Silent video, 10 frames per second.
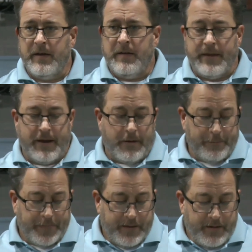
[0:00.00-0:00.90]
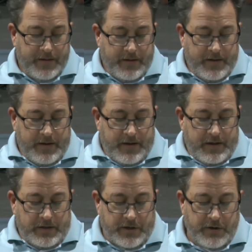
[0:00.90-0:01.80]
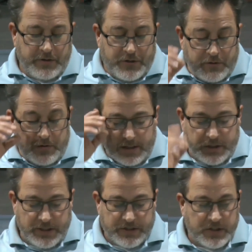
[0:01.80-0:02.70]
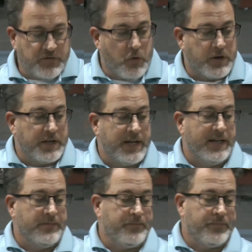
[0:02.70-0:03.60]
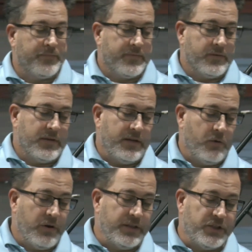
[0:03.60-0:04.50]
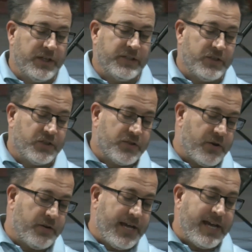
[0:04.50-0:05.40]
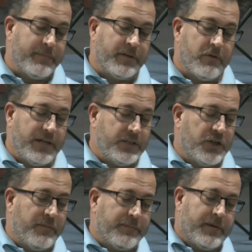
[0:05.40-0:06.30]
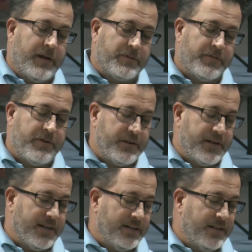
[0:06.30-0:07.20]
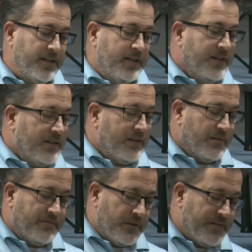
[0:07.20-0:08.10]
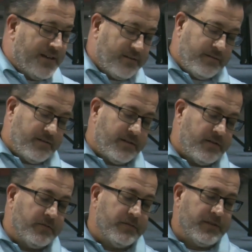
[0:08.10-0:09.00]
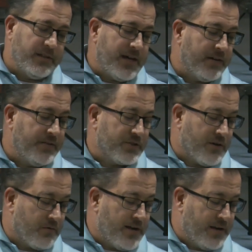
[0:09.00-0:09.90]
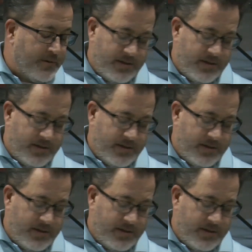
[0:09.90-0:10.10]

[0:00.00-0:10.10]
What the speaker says: Now, turn to Genesis 49. I know we're in Genesis 38, but go ahead and jump up to 39. We've hit on a lot of this already, but